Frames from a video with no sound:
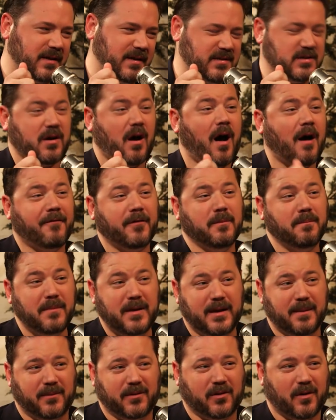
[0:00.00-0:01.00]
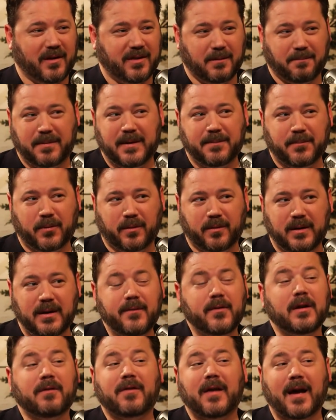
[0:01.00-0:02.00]
is often memed. So I think people,
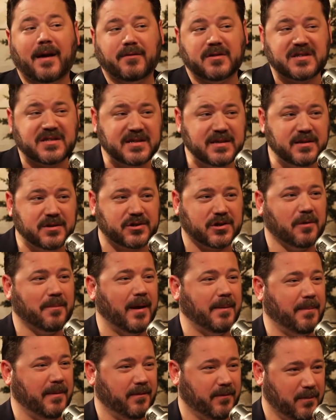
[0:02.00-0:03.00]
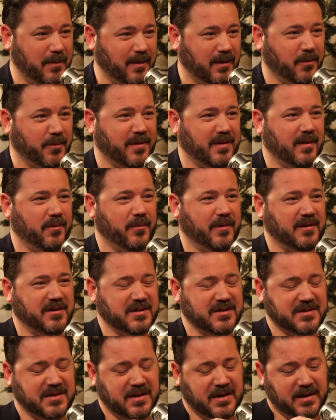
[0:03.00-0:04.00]
even if they haven't seen the show, might be familiar with it, which
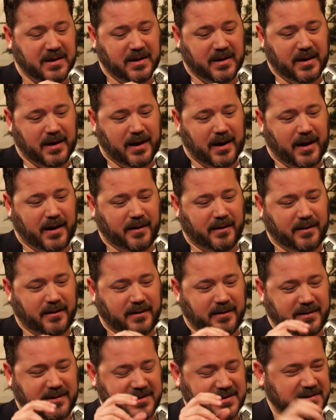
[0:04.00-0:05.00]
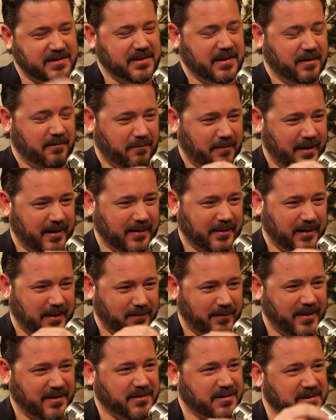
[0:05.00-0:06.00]
is Rick, the
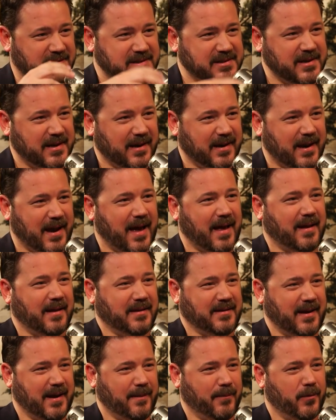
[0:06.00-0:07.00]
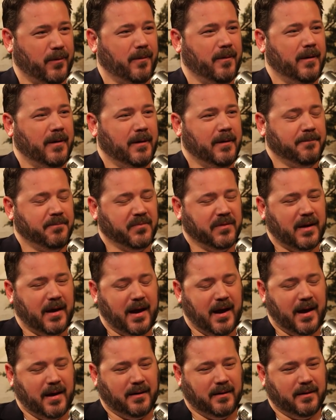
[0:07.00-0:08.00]
inventor, is sitting at a table,
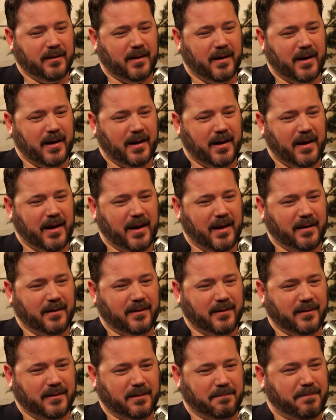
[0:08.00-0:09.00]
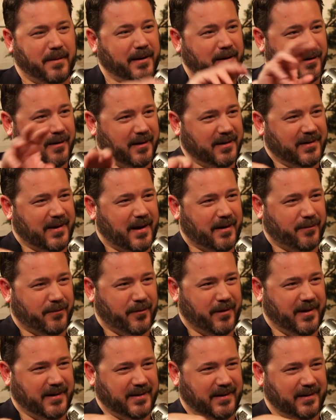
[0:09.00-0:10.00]
and the butter is out of
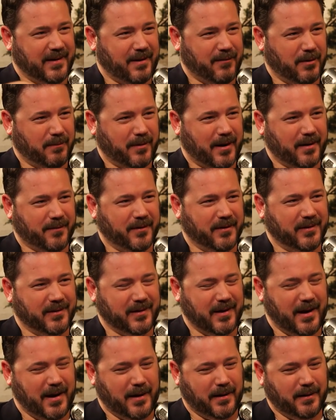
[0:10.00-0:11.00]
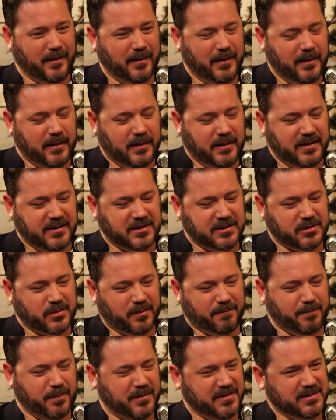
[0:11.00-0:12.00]
reach. He's having breakfast, and he just sort
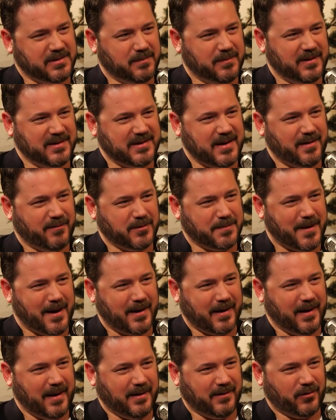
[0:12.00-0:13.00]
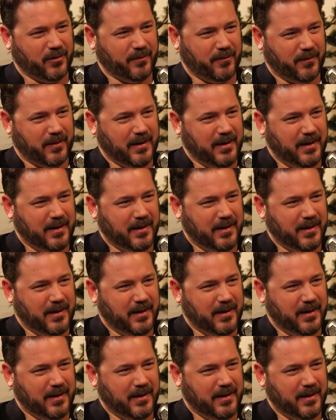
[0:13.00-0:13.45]
of pulls some things out of his pocket and sort of